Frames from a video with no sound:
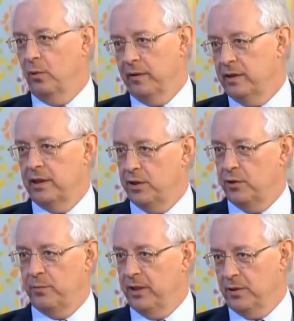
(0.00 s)
of what the
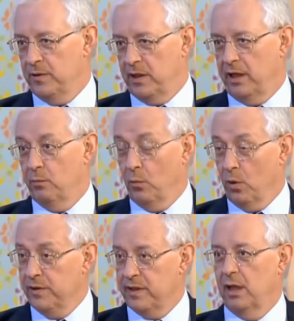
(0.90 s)
teachers' pension scheme
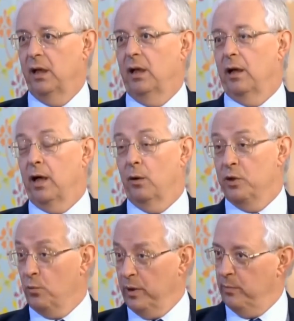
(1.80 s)
was,
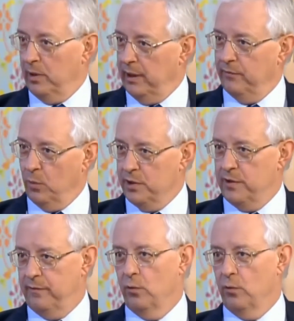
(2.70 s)
which we believe was